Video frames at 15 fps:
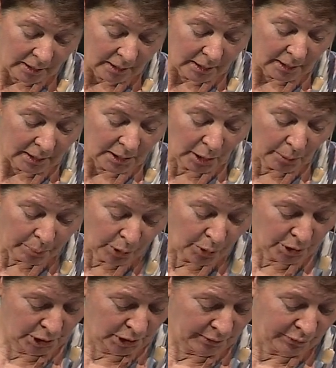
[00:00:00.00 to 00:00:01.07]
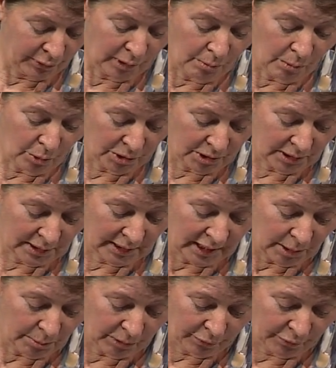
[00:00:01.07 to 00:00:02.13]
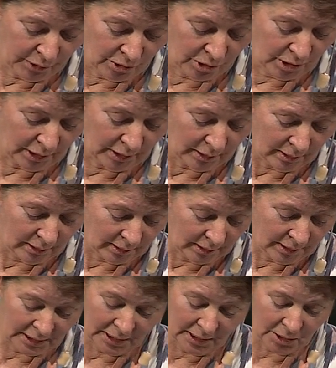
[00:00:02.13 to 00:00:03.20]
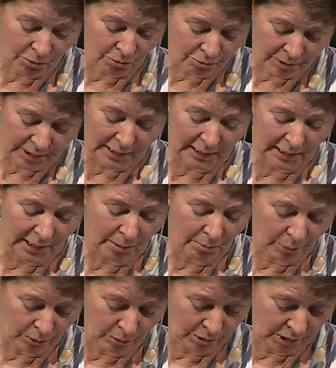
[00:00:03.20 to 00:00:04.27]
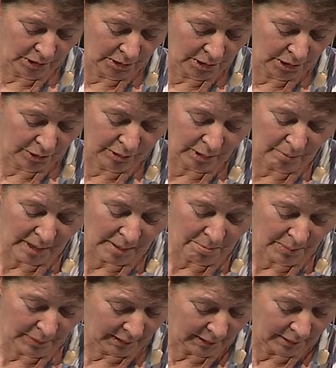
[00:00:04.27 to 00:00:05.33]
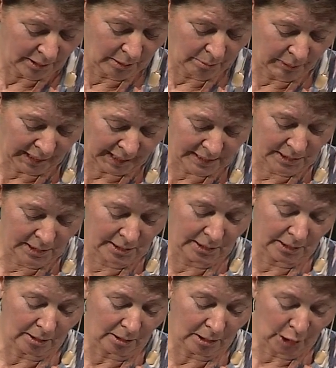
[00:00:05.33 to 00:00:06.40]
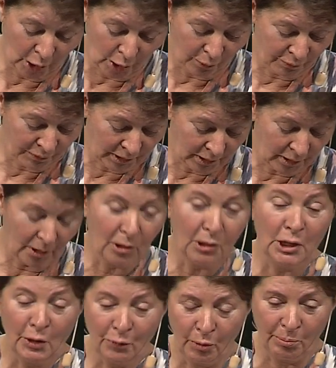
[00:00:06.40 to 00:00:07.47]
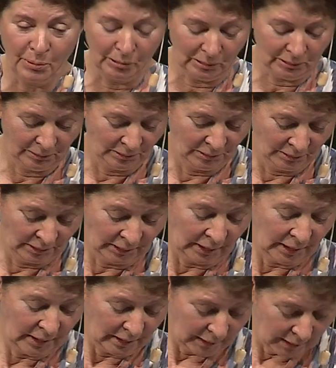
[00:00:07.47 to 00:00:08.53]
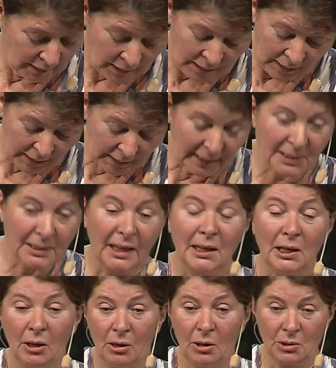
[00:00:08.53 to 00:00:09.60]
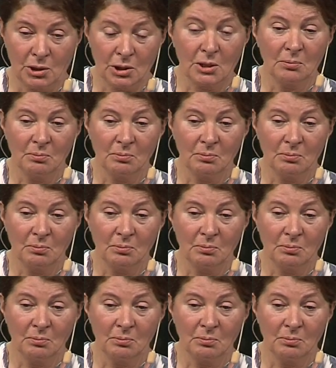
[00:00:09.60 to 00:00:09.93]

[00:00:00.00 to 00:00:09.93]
In the push for a more sustainable future, I think it's really important to remember that places that are loved are livable and they last.